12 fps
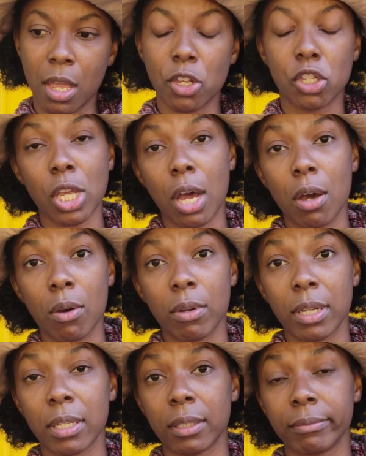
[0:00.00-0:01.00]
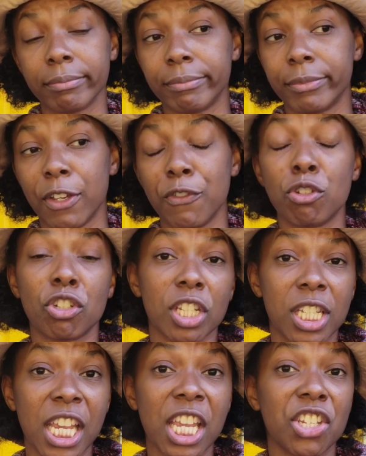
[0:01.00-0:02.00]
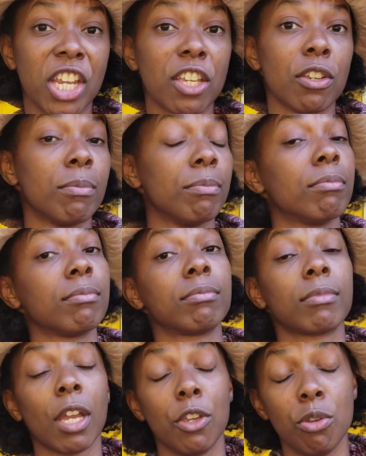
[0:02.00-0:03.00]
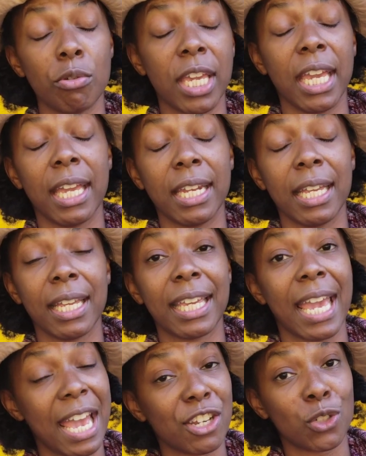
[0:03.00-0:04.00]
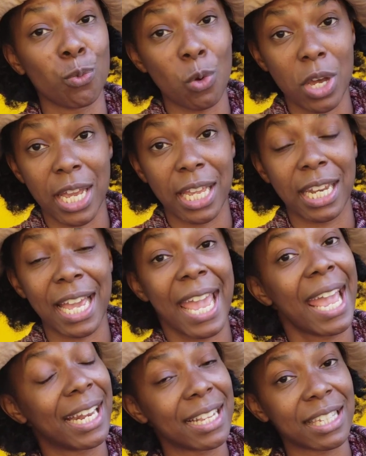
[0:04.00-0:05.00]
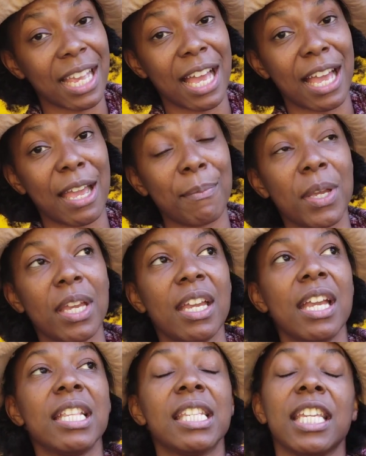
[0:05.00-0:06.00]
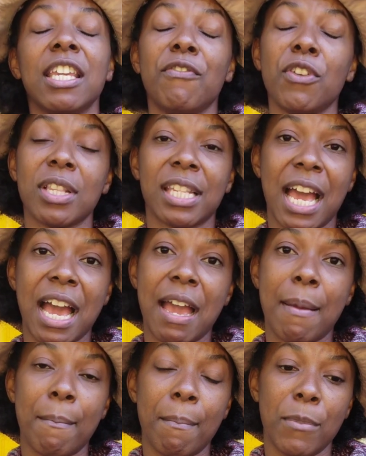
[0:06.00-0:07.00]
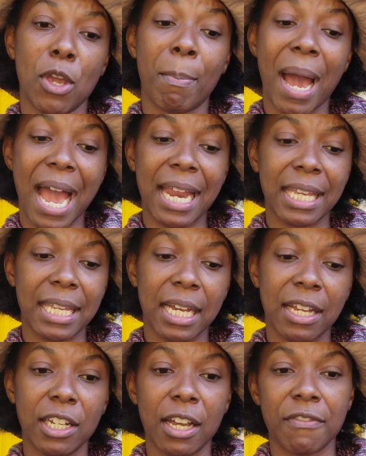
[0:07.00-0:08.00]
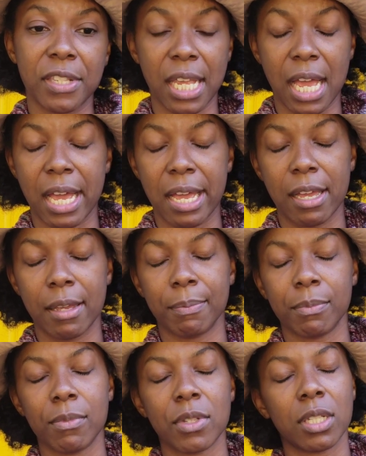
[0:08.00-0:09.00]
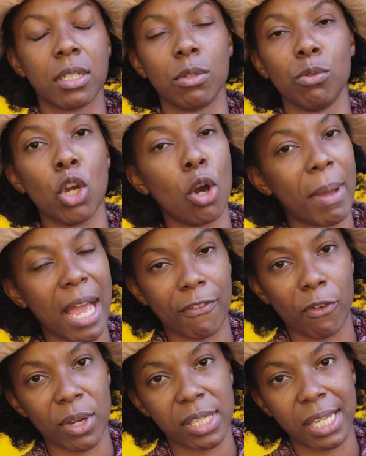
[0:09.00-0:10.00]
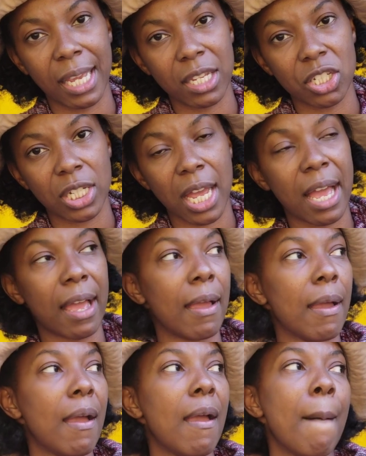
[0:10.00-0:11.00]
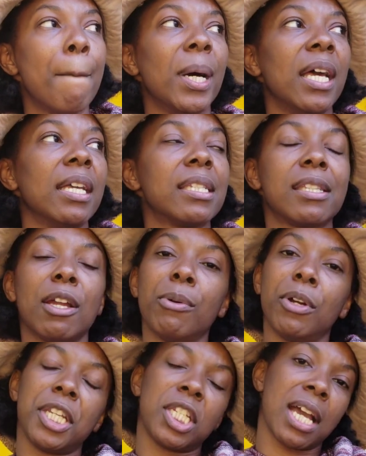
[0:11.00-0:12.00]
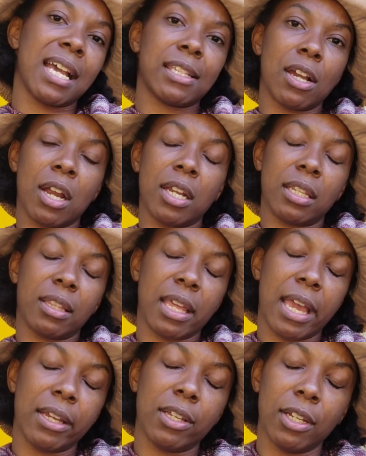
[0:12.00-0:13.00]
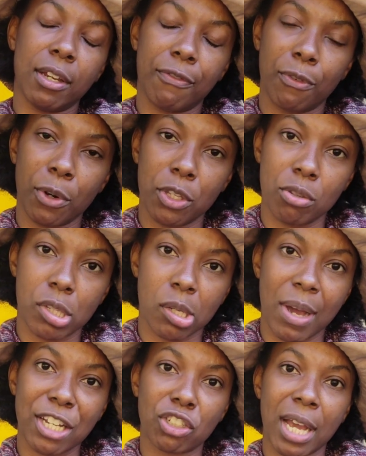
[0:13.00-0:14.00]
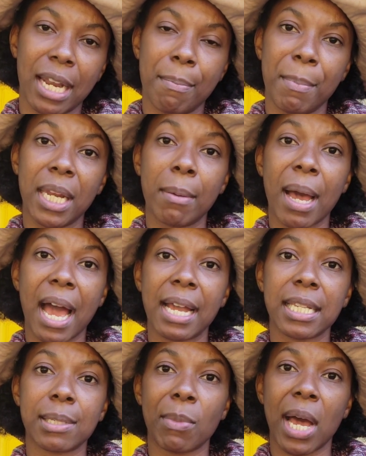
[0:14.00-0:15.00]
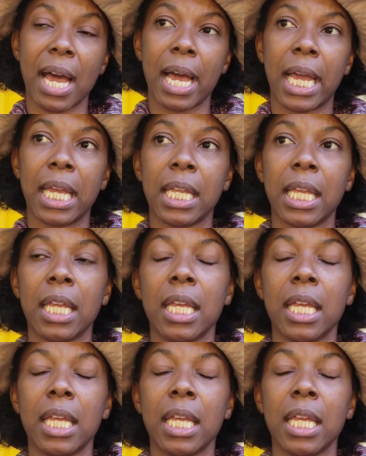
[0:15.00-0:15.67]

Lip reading: So if you're strategic, you can catch one ahead of time to give your body enough time to go back for a second shot. But steroid shots aren't that good for you, so I try to minimize mine.